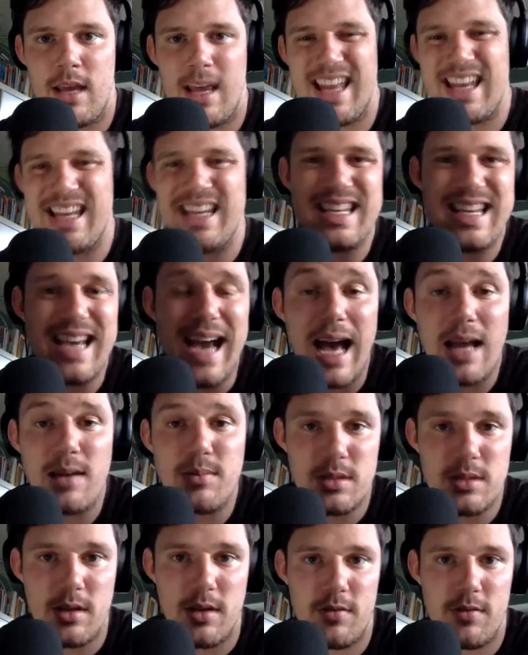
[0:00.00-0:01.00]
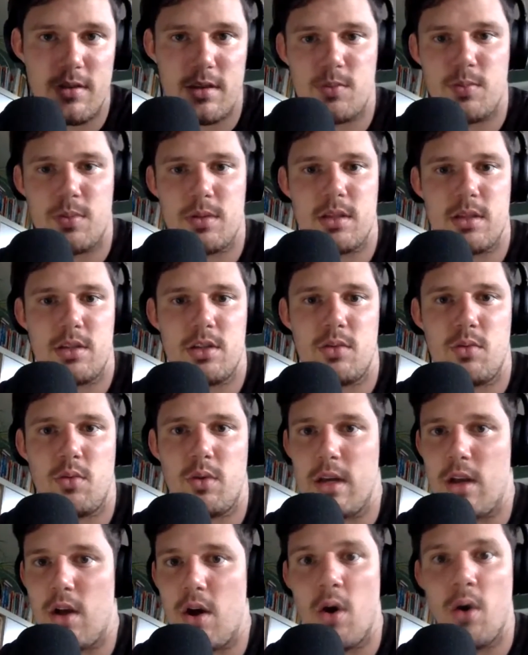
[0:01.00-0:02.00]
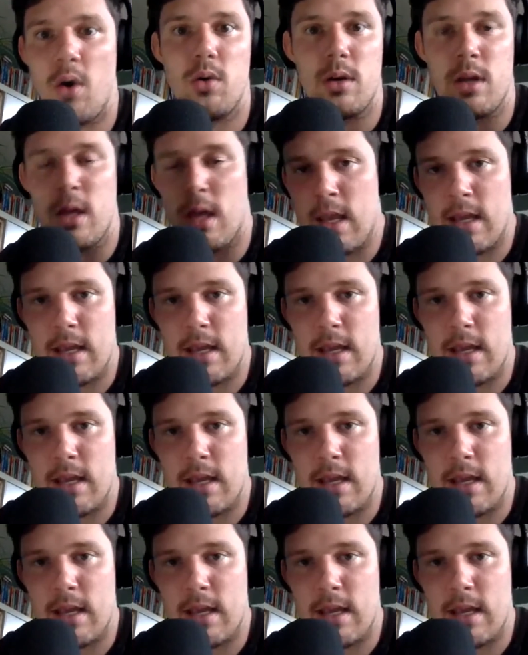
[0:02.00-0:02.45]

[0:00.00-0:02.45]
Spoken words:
And he got himself in this position where he owed